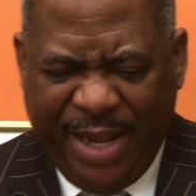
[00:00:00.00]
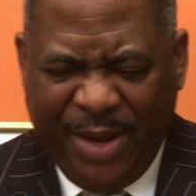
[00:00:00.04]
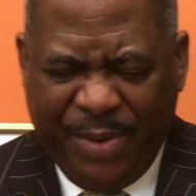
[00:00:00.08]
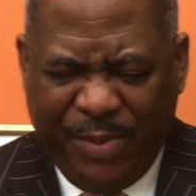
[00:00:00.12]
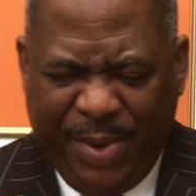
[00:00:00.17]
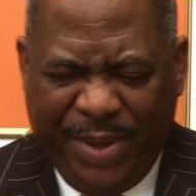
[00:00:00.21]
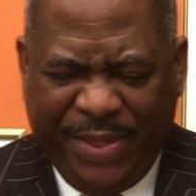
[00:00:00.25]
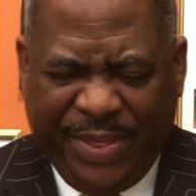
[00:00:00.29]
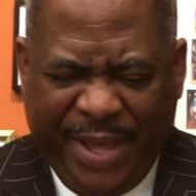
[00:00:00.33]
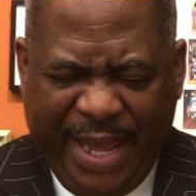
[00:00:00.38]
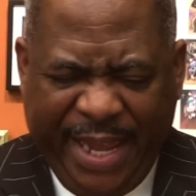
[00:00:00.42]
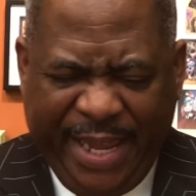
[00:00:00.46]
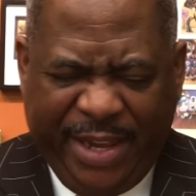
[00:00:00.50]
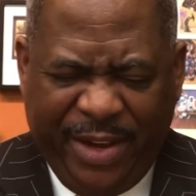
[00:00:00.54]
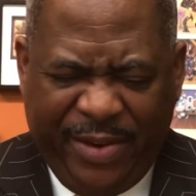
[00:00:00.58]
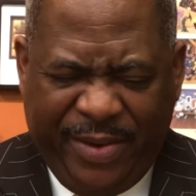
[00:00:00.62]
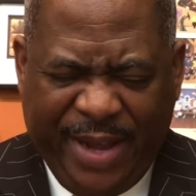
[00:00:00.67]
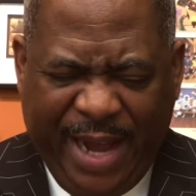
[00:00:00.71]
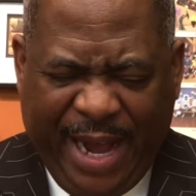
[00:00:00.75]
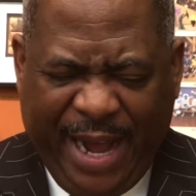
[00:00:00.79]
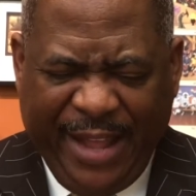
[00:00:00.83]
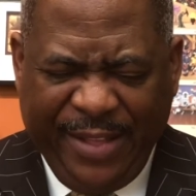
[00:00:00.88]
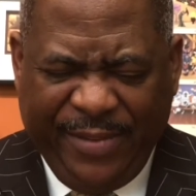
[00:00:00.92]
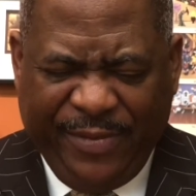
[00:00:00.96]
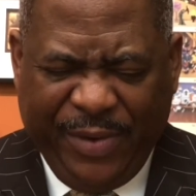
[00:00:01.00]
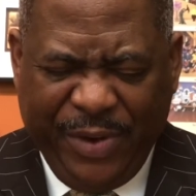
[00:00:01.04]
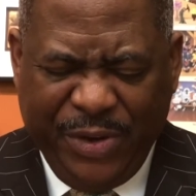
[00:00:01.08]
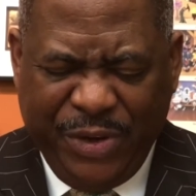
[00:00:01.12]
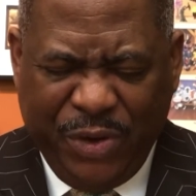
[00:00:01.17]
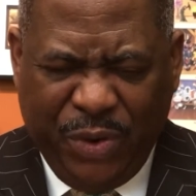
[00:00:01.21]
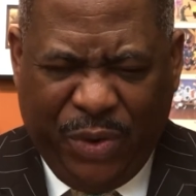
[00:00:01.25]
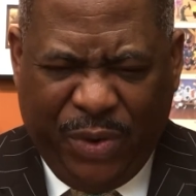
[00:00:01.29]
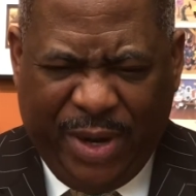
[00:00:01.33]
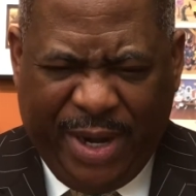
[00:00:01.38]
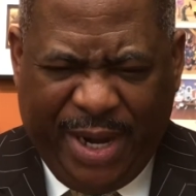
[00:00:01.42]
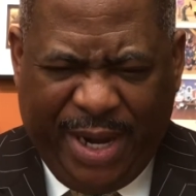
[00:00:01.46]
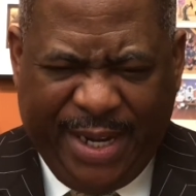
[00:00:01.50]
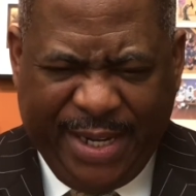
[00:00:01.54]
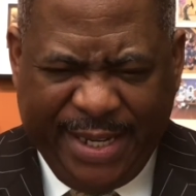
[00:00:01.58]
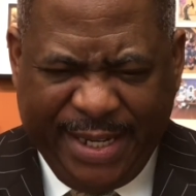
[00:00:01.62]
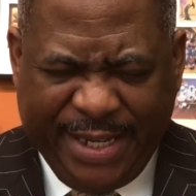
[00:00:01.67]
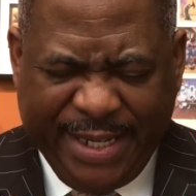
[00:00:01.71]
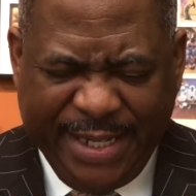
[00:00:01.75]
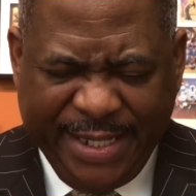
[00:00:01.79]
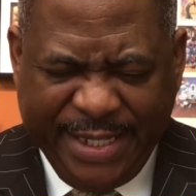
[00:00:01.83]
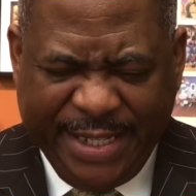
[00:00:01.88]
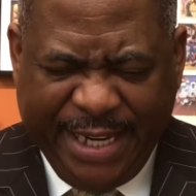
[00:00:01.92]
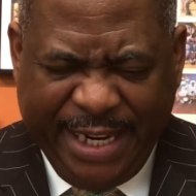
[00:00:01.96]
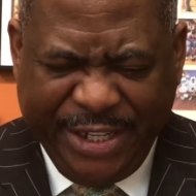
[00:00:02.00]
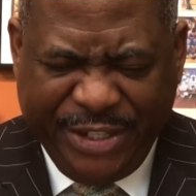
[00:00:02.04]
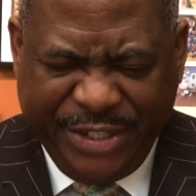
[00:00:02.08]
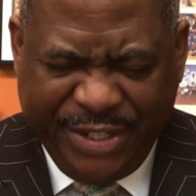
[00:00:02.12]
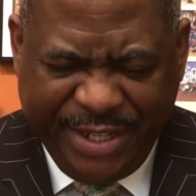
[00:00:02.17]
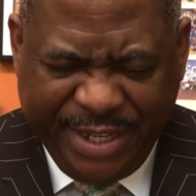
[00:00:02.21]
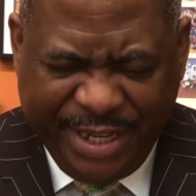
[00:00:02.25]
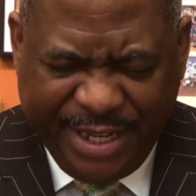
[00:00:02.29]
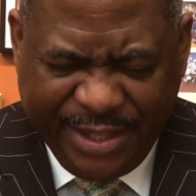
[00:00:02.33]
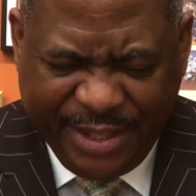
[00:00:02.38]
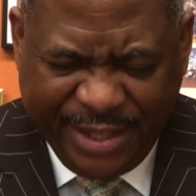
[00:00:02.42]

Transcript: we thank you, God, for your unconditional